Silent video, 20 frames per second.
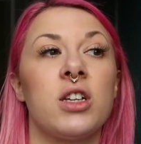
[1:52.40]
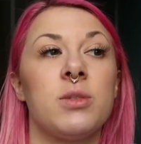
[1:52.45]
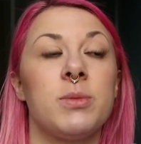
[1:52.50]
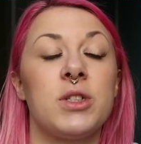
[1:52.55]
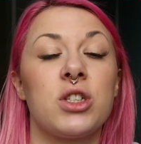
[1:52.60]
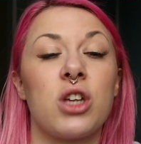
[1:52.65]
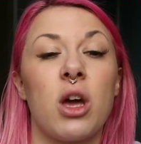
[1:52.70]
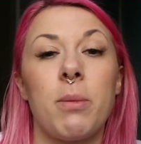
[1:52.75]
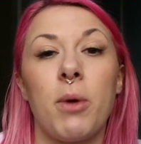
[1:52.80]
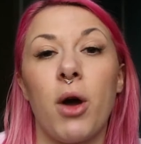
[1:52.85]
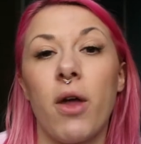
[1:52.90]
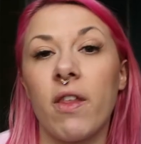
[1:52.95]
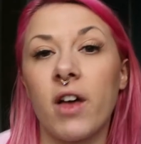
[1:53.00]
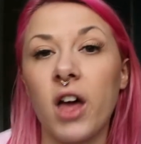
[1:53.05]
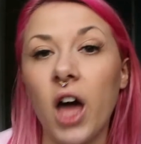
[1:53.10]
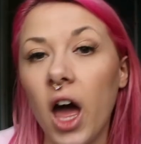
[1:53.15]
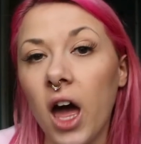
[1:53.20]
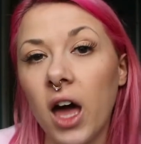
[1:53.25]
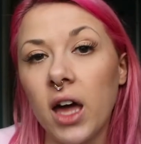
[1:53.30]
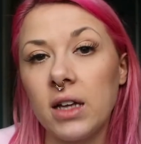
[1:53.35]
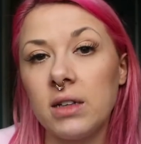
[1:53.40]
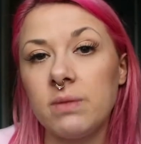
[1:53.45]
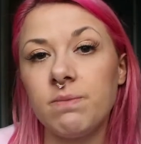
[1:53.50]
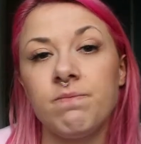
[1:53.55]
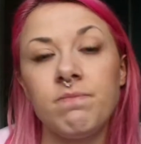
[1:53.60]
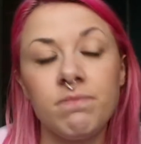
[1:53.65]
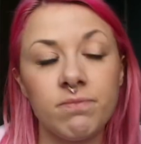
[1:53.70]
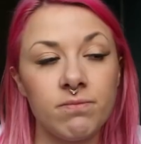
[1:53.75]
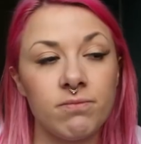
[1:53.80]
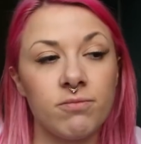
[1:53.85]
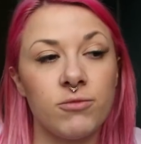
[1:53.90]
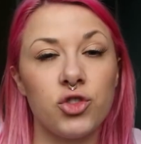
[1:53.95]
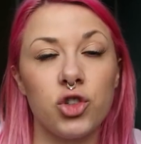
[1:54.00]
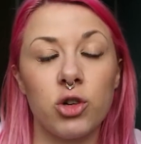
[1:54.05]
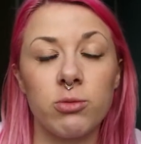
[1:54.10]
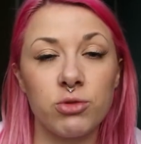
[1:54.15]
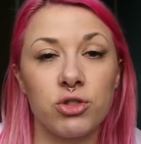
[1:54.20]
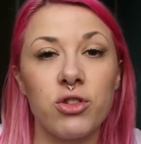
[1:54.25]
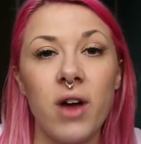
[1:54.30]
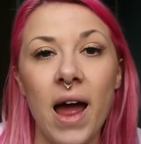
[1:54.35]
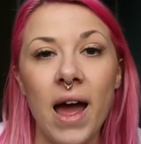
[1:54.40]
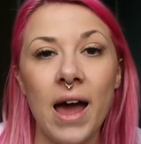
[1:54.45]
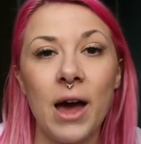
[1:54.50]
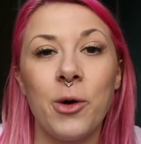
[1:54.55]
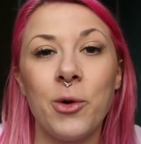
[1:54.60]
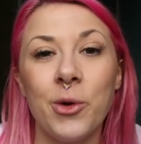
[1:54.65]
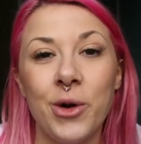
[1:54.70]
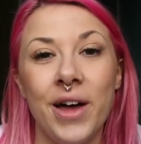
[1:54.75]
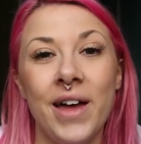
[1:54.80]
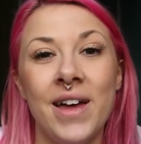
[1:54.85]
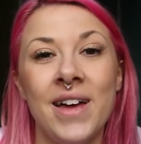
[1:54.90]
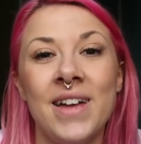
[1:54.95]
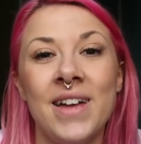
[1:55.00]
asked me to go behind the curtain, drop trowel,